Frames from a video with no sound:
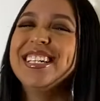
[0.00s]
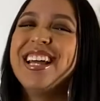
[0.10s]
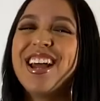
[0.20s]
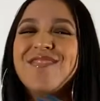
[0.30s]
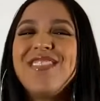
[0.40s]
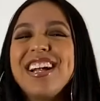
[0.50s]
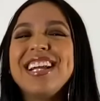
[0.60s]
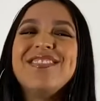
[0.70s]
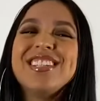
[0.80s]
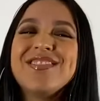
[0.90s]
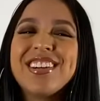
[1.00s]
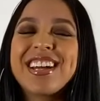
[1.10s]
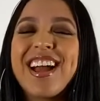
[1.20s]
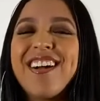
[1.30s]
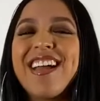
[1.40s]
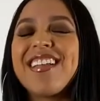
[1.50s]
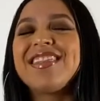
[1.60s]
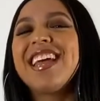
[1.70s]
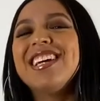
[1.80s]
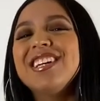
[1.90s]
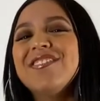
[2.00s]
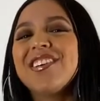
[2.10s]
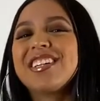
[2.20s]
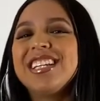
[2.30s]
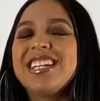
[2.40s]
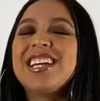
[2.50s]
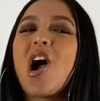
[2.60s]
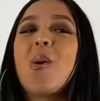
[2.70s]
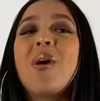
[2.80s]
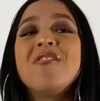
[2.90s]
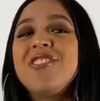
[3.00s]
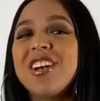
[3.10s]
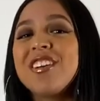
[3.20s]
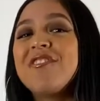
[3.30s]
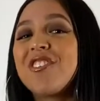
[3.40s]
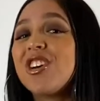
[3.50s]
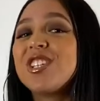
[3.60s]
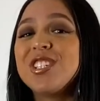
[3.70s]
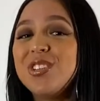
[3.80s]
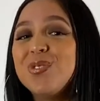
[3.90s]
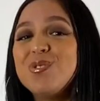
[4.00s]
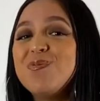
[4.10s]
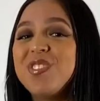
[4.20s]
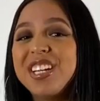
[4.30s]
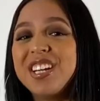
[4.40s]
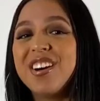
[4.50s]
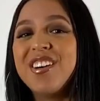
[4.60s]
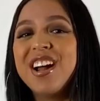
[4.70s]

My name is Raquel, and thank you for clicking on my very first YouTube video.